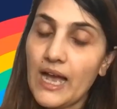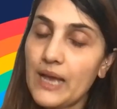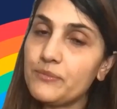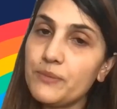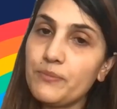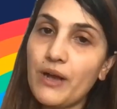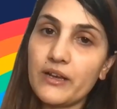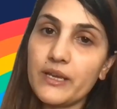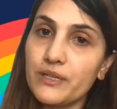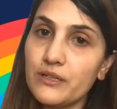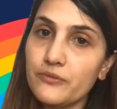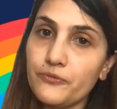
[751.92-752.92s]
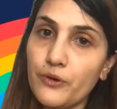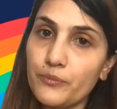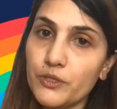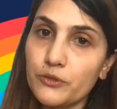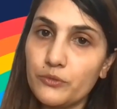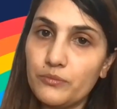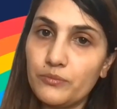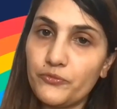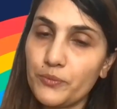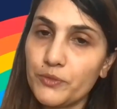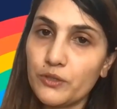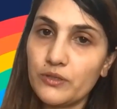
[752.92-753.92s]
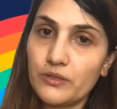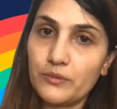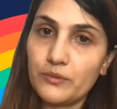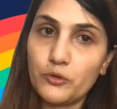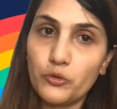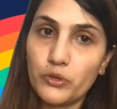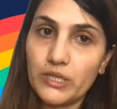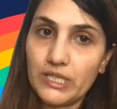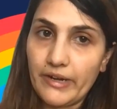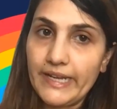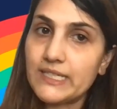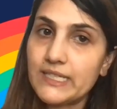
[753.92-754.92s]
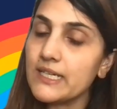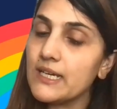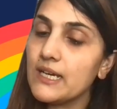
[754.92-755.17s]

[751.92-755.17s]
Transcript: I'm remarkable from the Google, right?